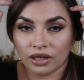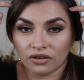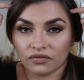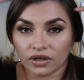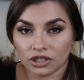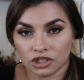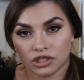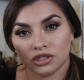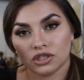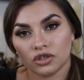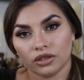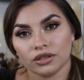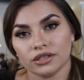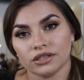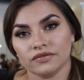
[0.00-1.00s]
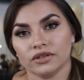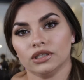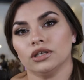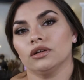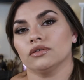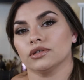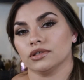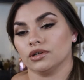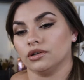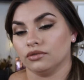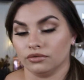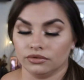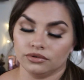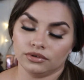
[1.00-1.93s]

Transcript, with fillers: malfunctions during this video, so